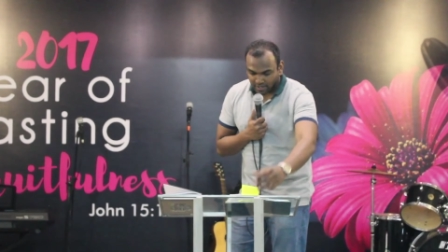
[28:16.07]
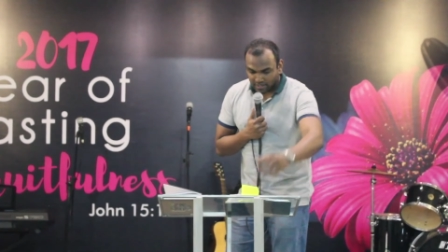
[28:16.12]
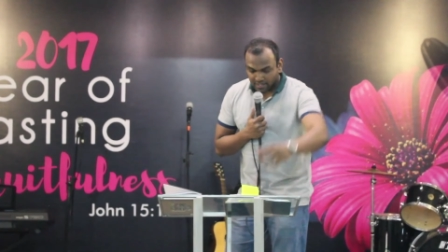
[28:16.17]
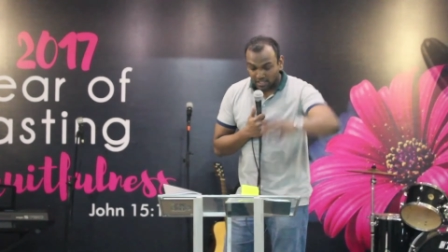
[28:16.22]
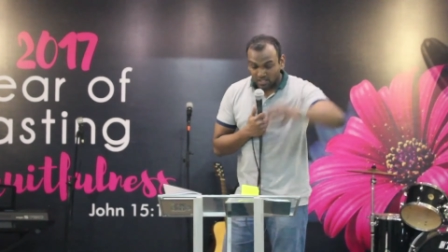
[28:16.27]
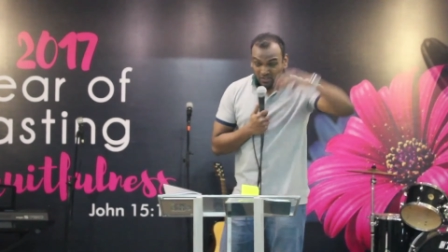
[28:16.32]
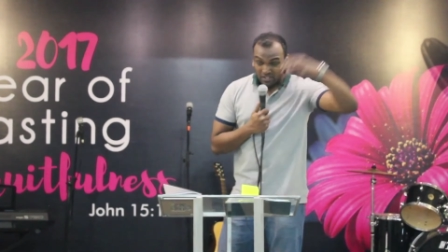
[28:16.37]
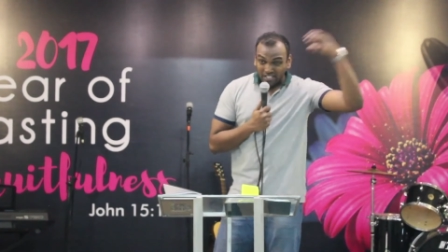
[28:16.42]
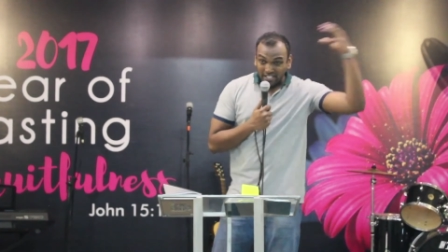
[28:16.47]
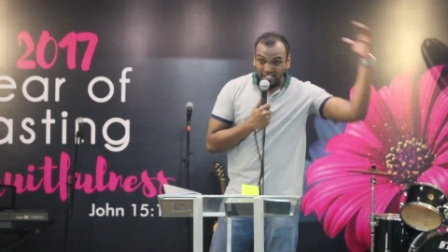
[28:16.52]

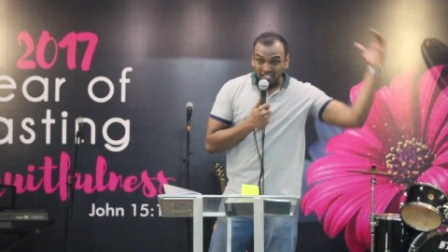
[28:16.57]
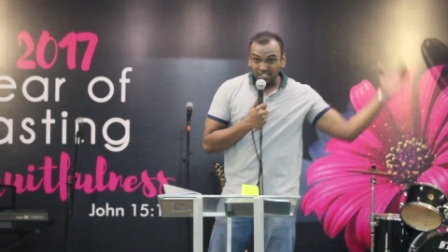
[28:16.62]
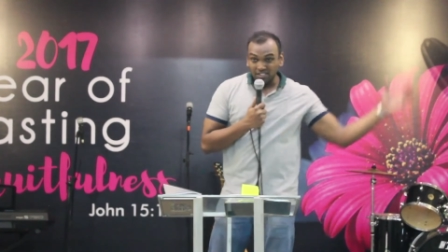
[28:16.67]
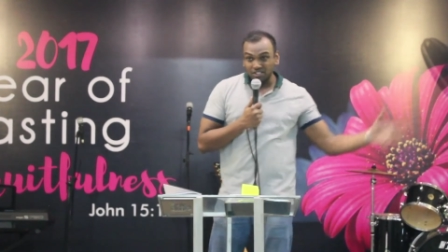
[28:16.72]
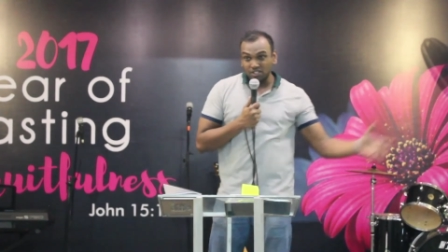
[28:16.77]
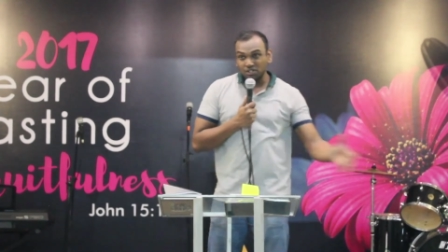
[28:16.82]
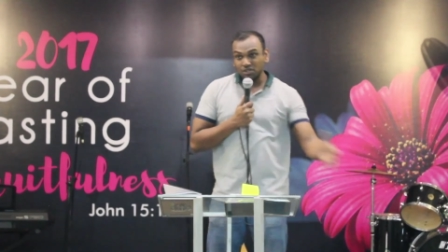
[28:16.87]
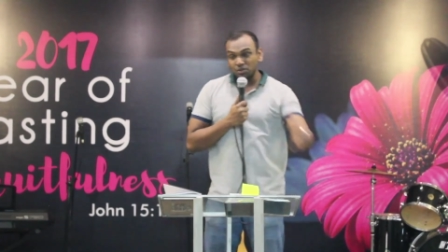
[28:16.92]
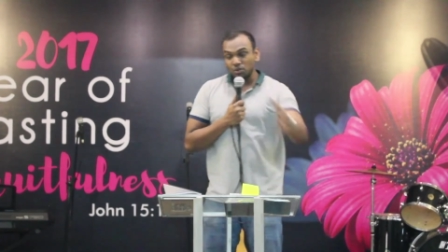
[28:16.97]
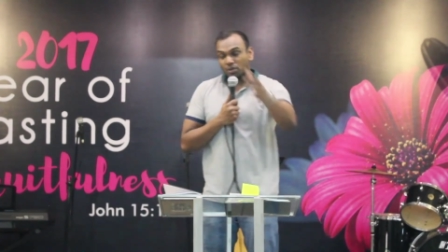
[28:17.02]
Now, here is
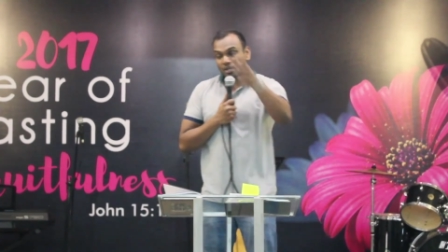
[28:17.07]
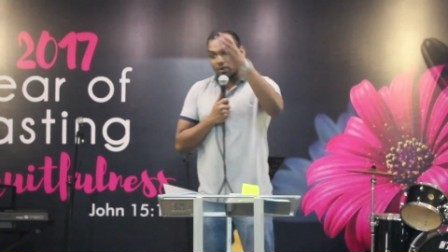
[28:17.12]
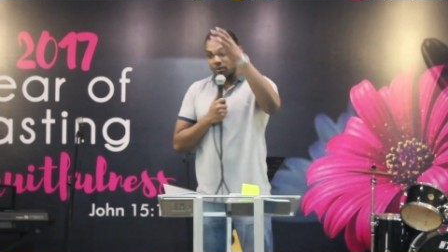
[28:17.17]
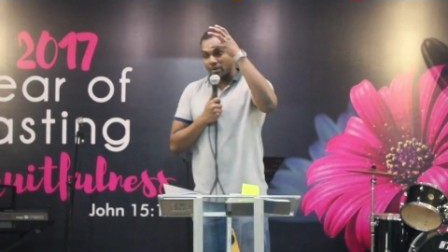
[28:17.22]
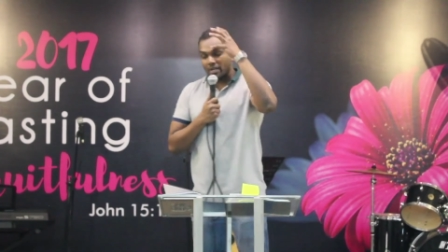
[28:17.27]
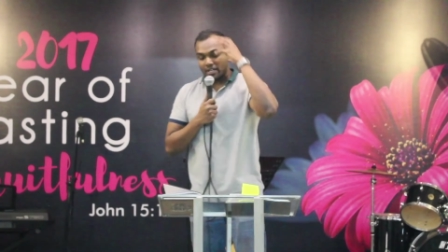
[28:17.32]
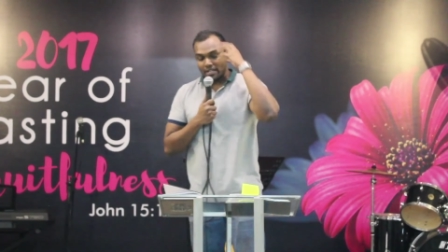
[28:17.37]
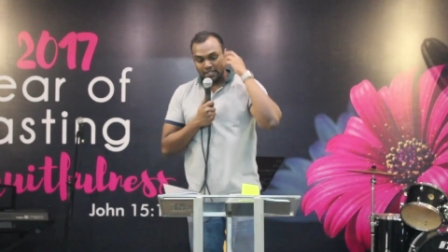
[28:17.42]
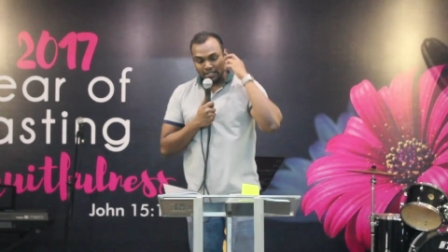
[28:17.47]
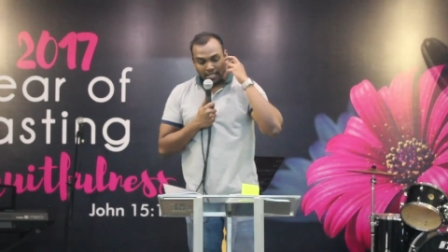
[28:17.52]
a story
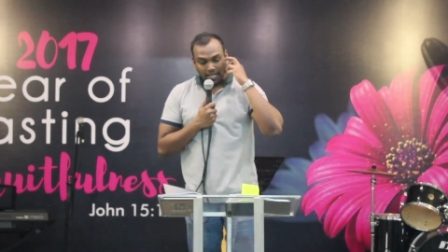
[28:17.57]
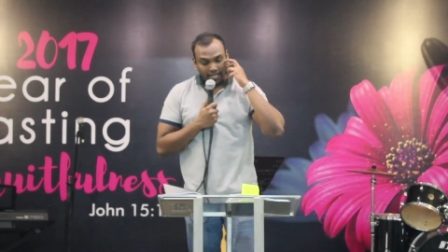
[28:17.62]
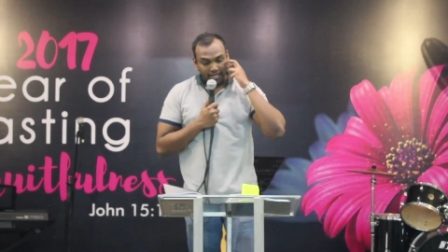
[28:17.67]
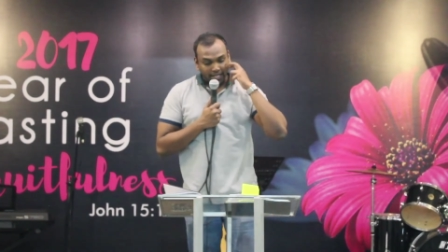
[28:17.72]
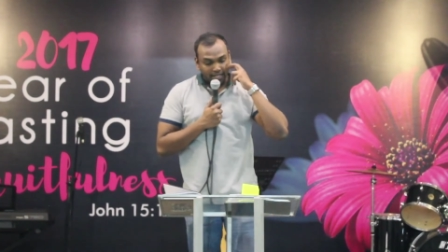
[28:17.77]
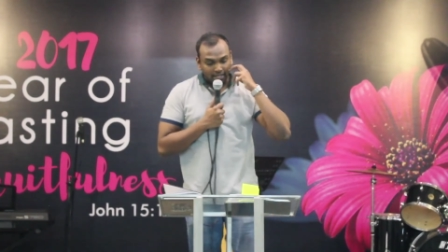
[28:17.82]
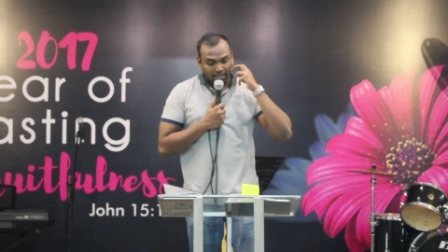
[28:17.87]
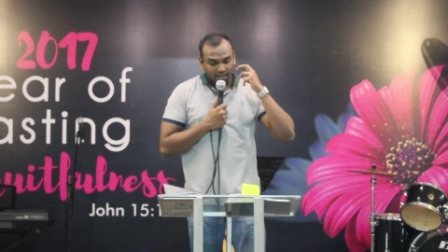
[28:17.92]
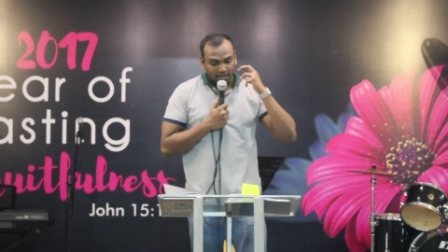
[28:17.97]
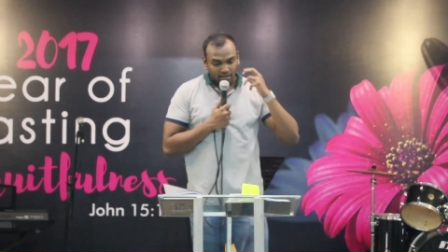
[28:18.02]
where it
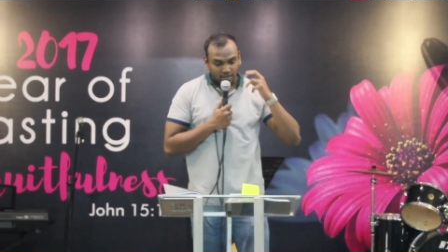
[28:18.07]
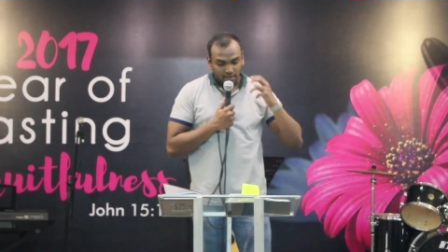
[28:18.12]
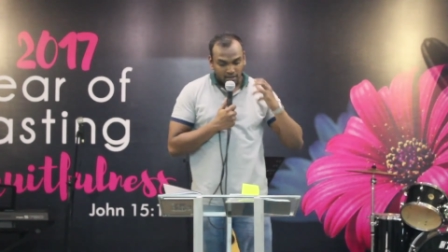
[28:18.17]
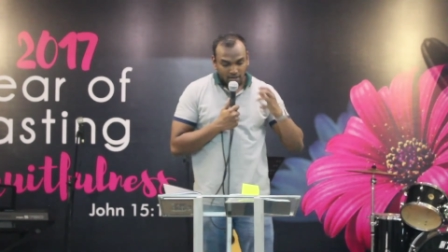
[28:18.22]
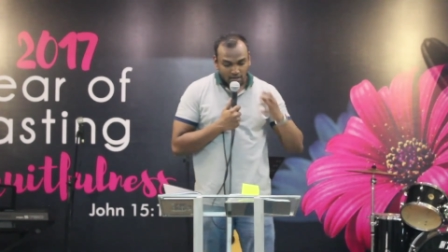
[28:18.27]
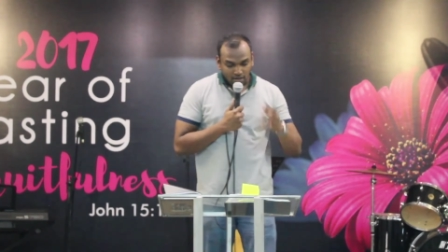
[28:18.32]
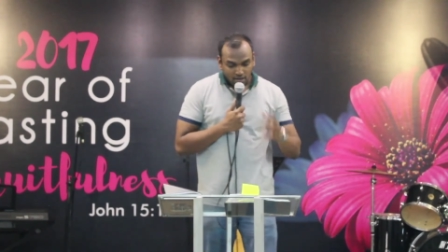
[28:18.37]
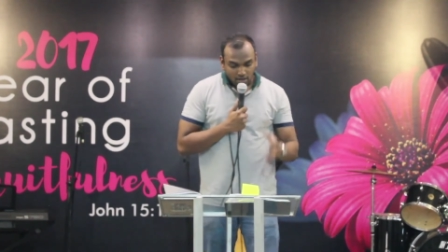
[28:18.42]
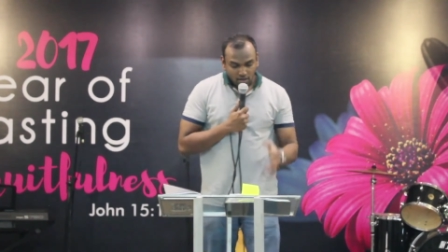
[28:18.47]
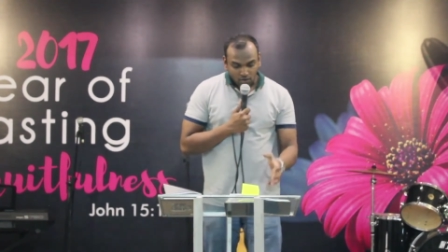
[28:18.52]
again uh,
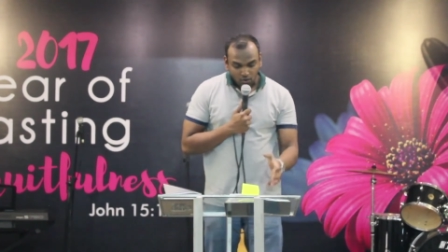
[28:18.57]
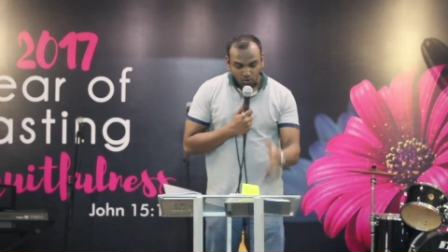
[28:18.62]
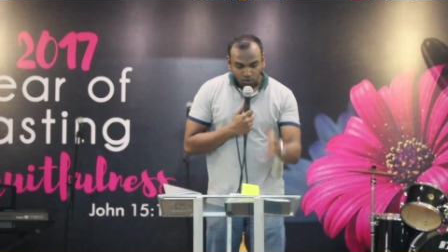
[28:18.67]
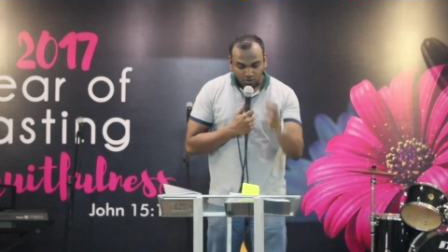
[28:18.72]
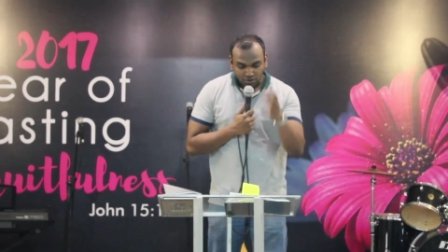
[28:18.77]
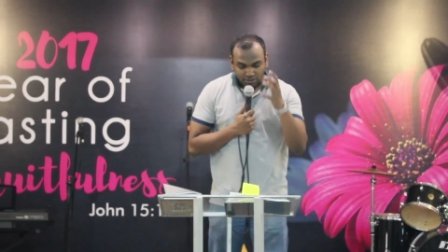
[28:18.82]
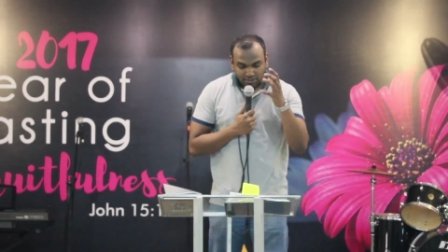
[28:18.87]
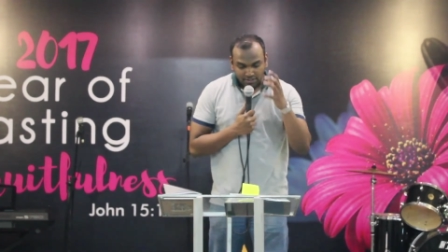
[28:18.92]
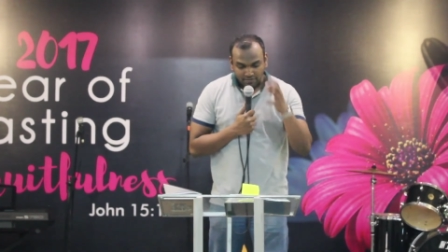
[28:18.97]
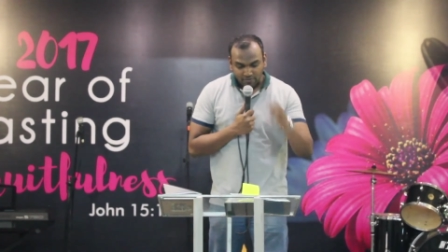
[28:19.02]

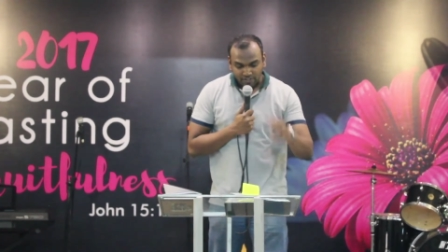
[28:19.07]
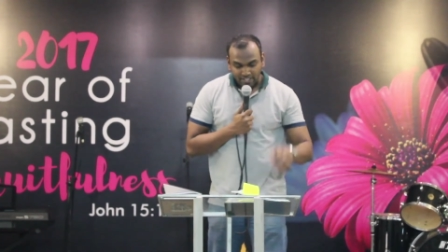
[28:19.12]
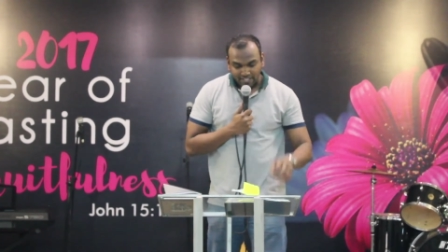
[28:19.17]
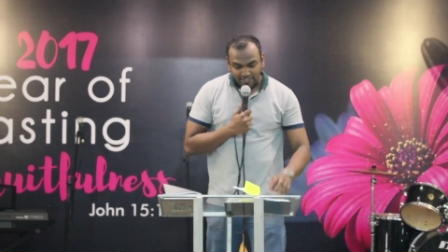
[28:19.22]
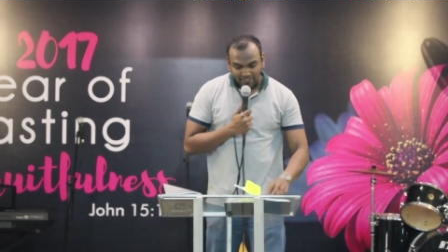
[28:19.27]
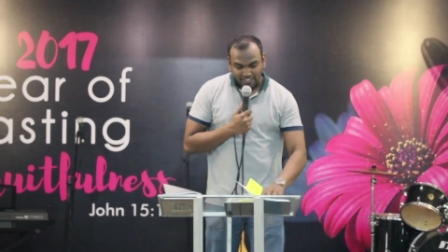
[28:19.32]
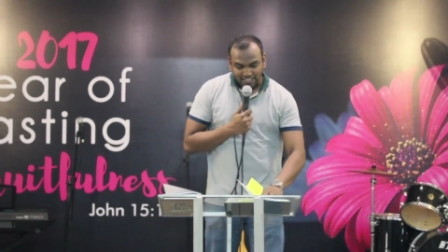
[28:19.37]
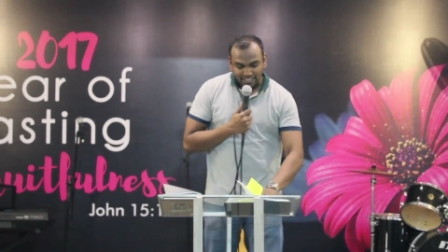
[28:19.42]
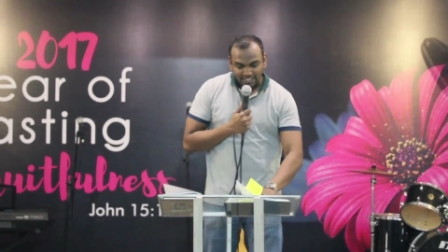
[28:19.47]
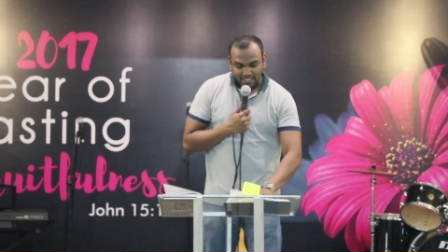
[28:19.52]
goes in,
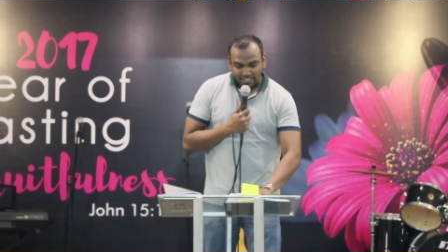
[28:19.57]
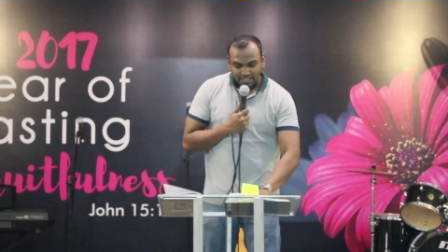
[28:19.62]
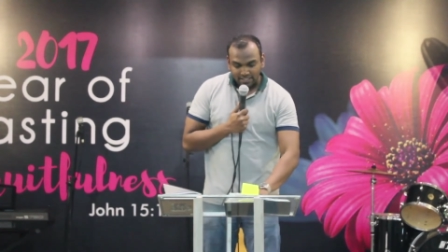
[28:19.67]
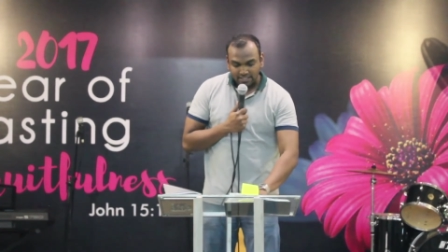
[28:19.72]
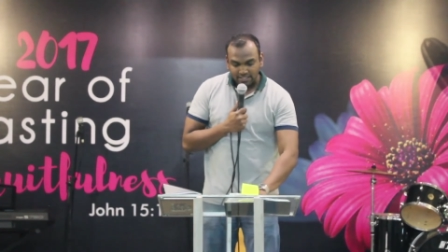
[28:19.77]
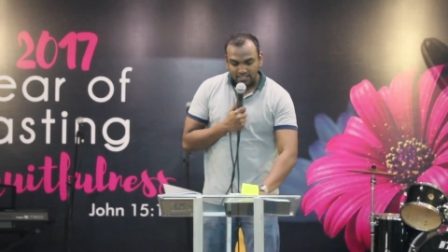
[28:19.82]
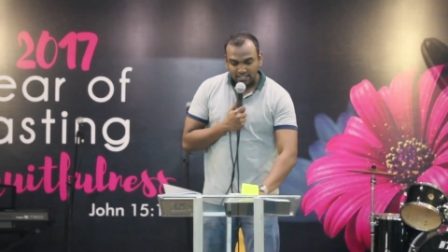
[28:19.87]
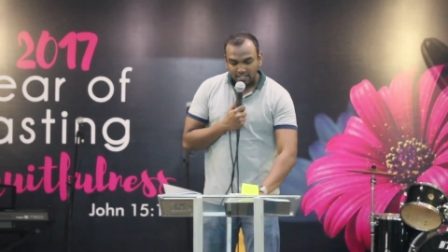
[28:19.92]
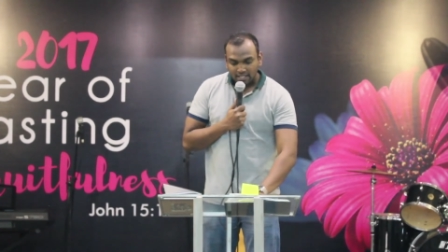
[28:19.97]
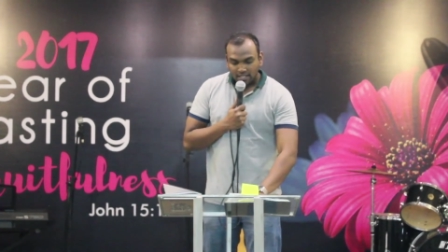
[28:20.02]
wherein it
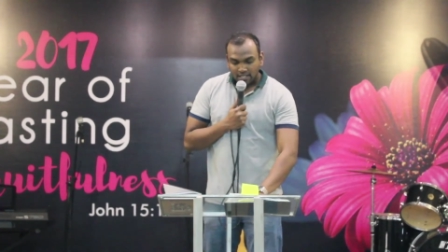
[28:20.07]
says,